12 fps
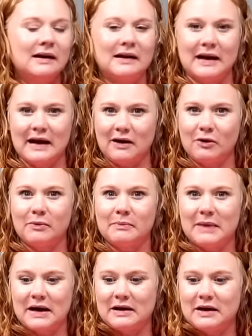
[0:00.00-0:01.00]
Now
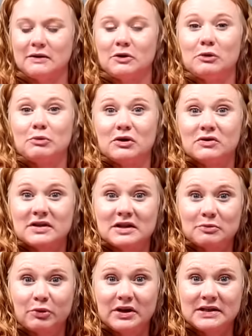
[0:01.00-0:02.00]
my computer
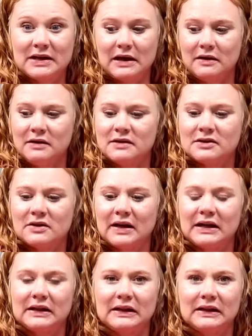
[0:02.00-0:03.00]
says print done, so
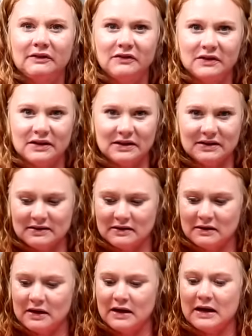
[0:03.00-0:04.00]
I can lift
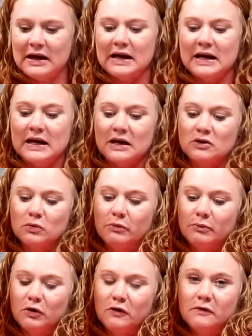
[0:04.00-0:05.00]
this and
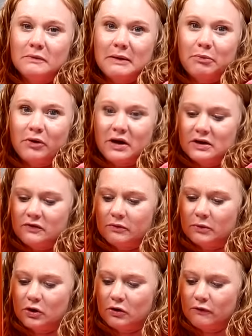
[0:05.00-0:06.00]
remove my print
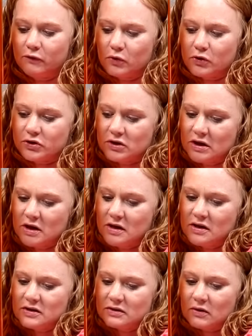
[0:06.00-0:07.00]
from the Glowforge.
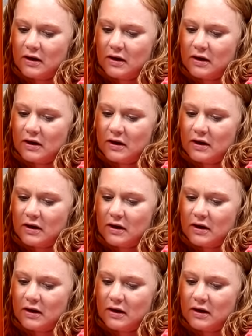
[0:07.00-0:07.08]
So